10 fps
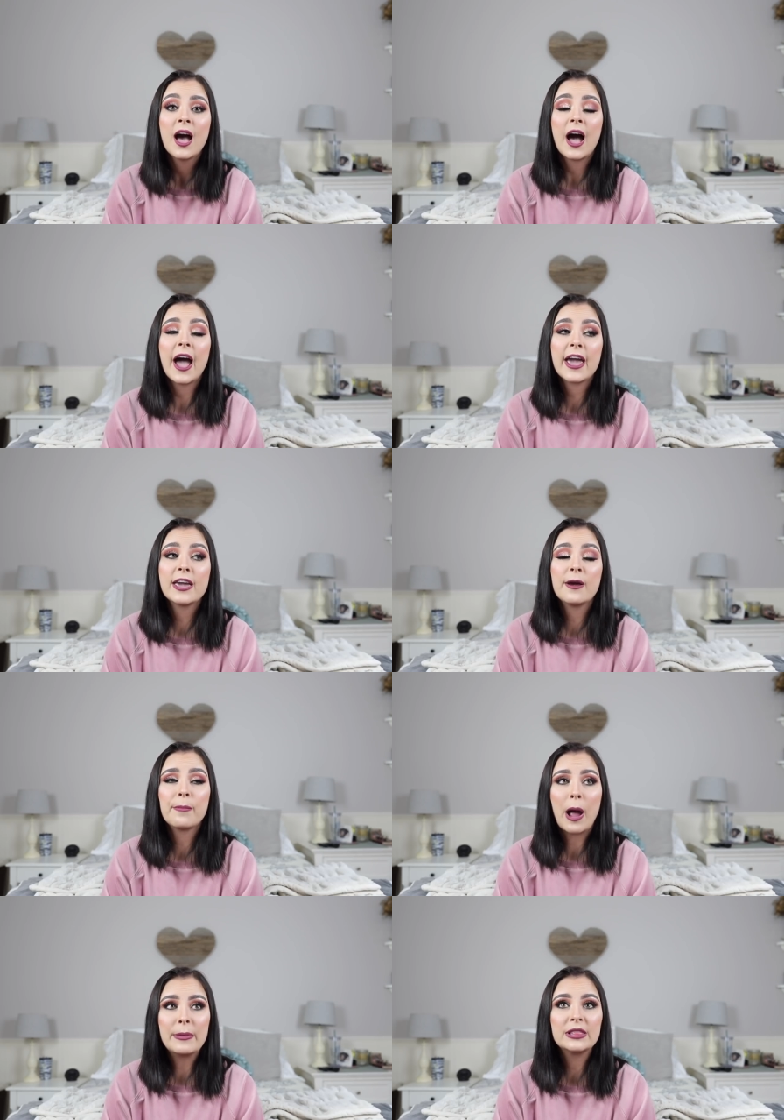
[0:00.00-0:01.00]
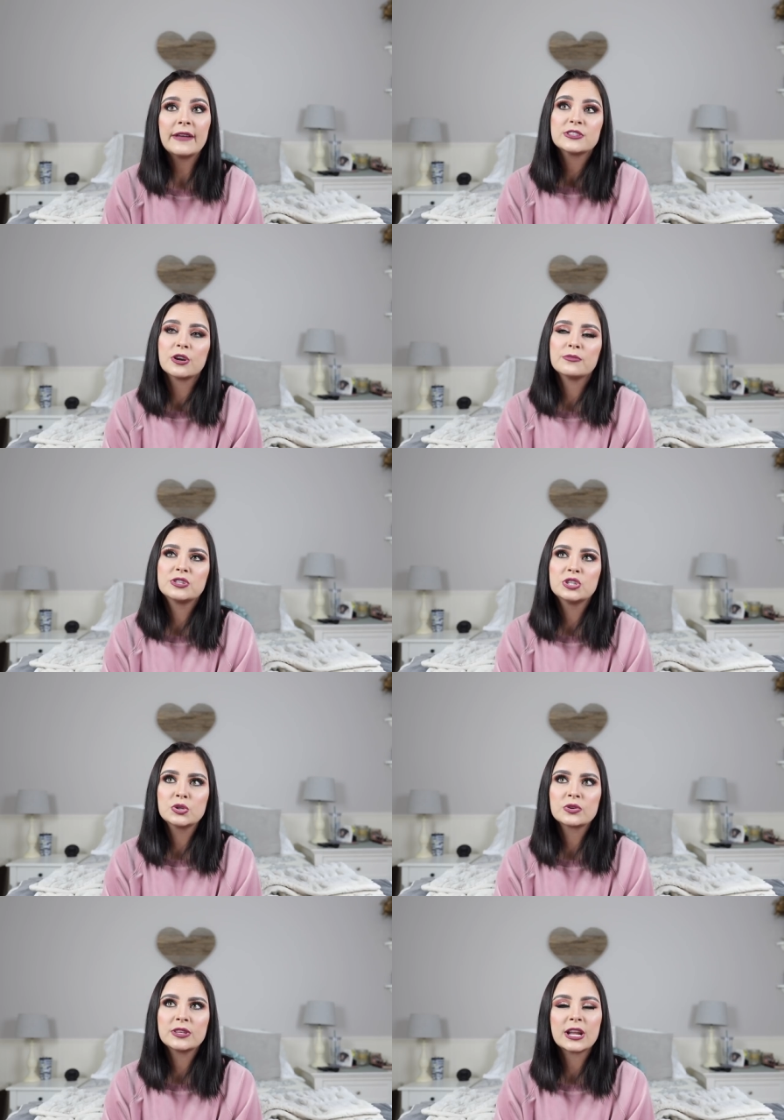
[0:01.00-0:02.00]
I probably left
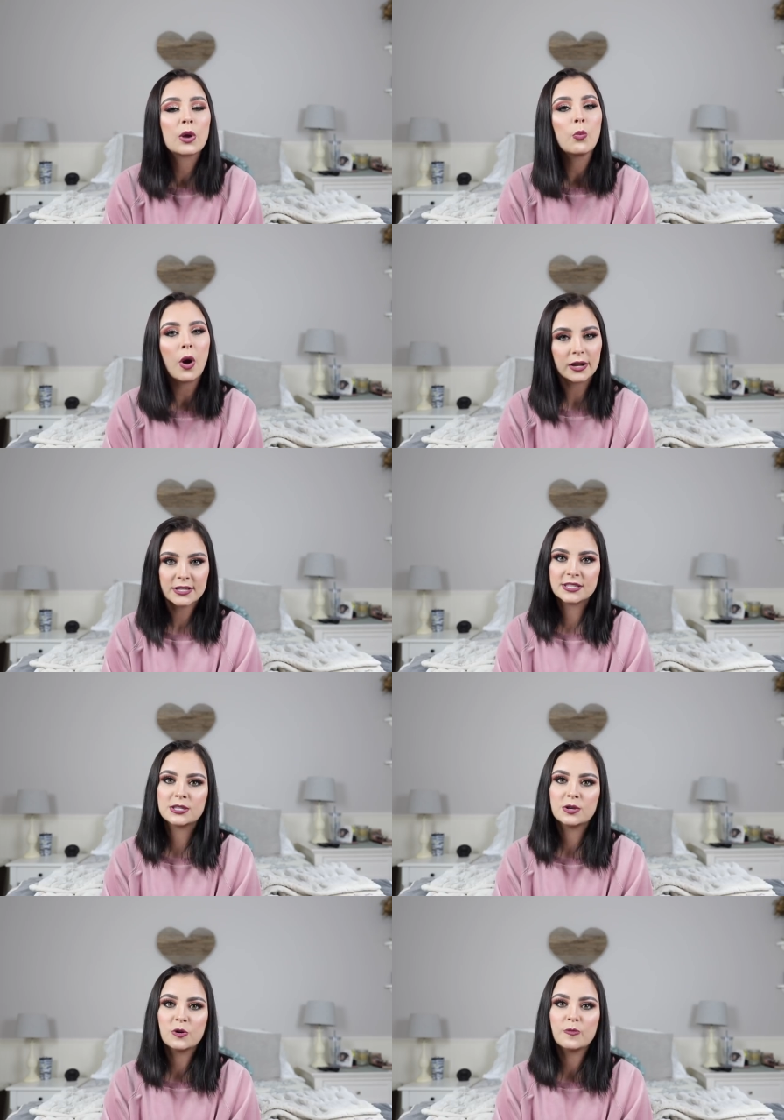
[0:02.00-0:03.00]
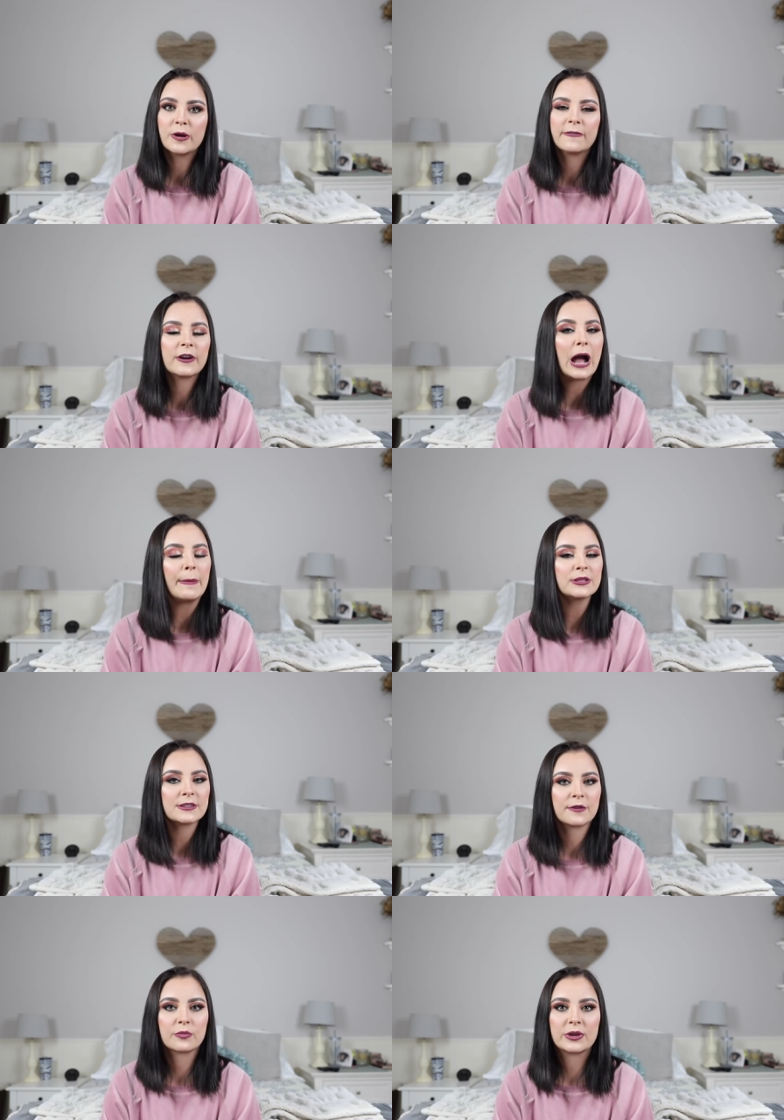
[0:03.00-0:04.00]
sooner than I wanted to, but for a couple
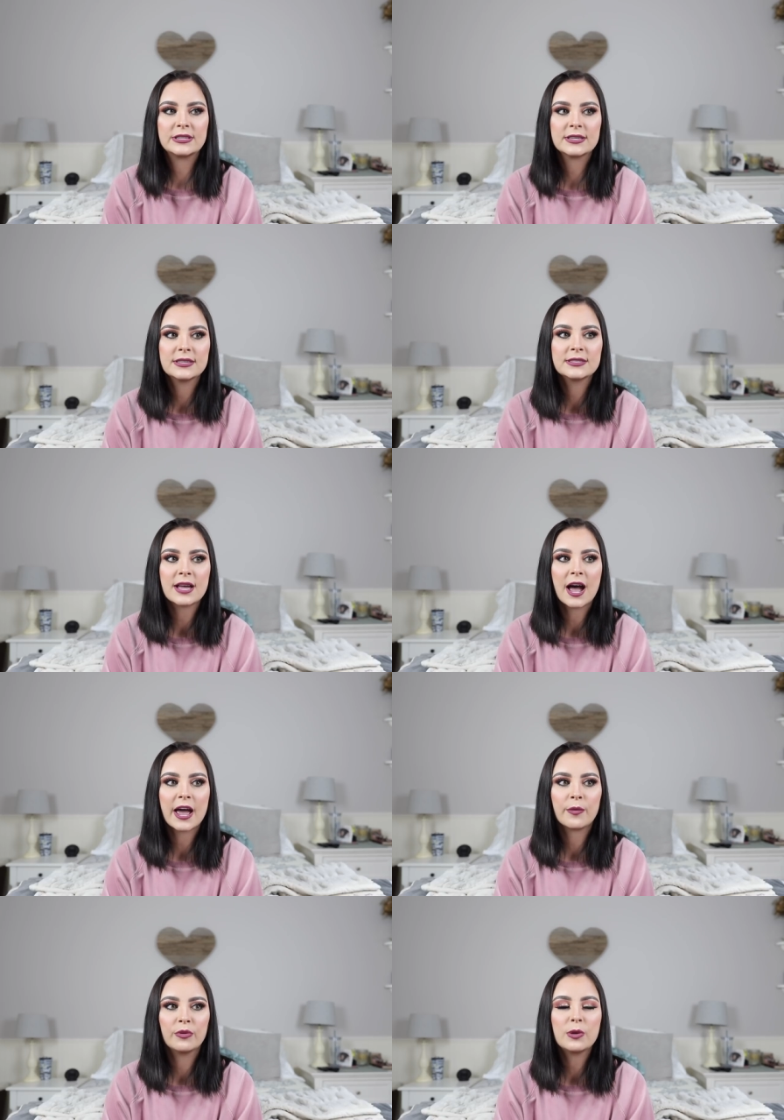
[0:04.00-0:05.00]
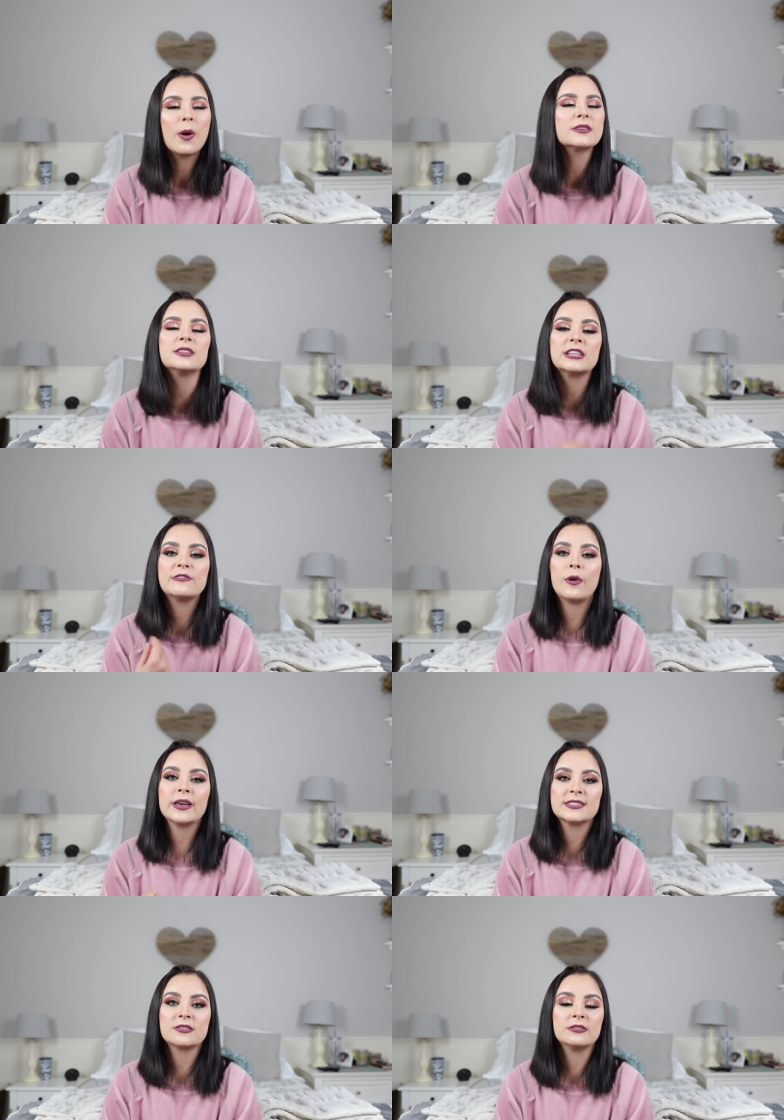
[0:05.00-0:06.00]
different reasons. I really wanted to leave while
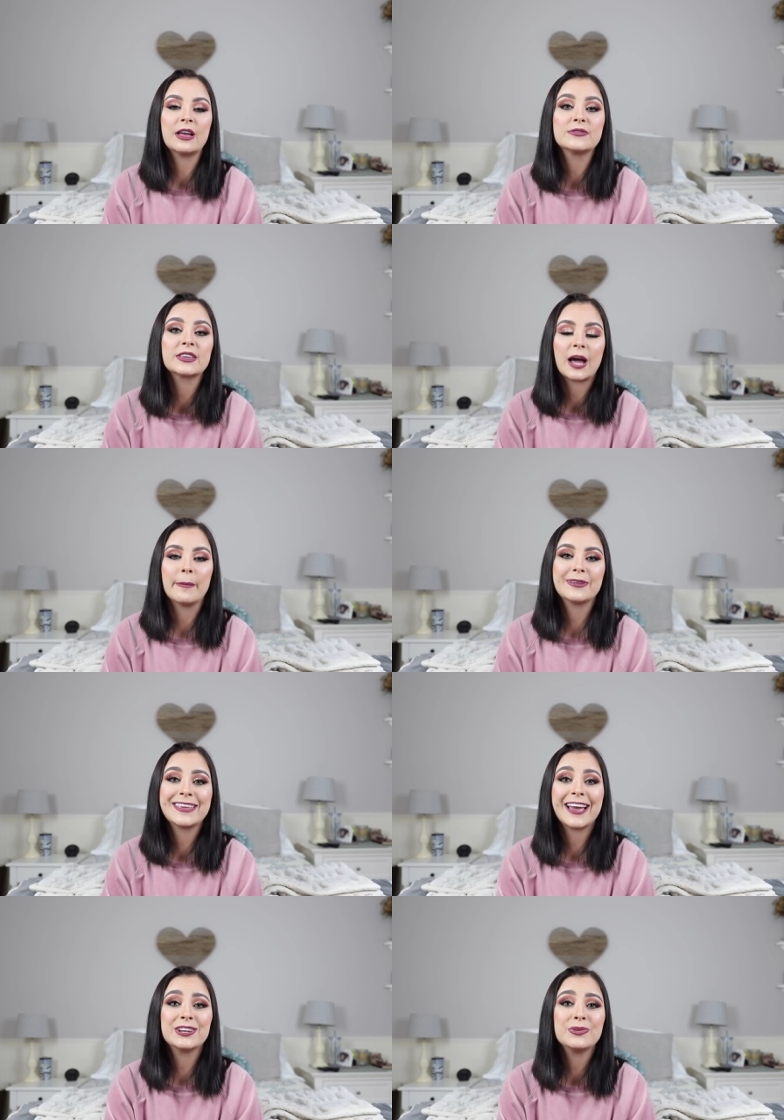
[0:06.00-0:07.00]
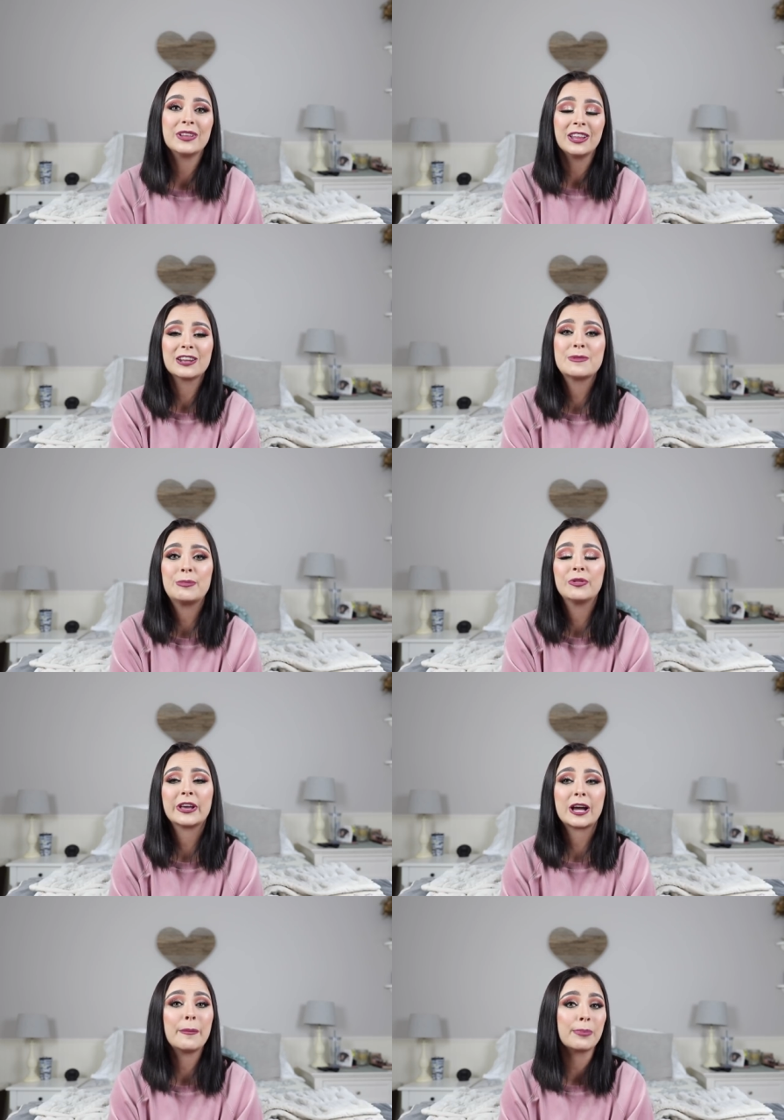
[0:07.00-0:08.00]
I still loved the company. I knew a lot of people
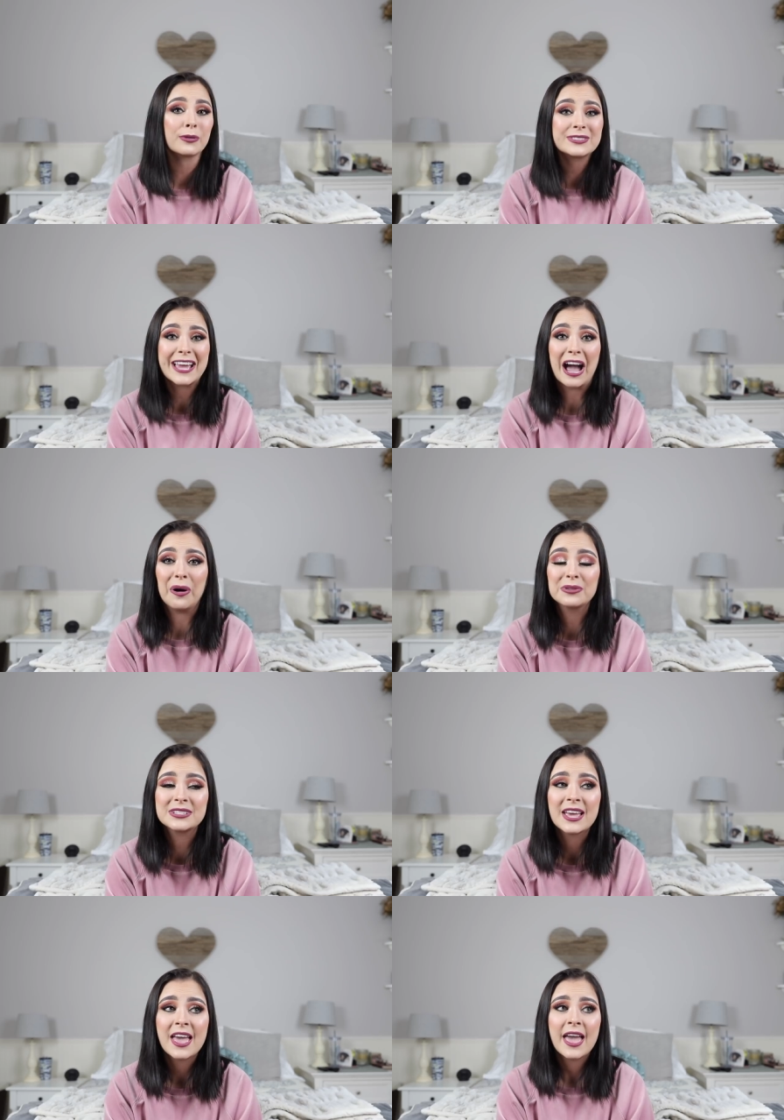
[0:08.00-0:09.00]
that got burnt out,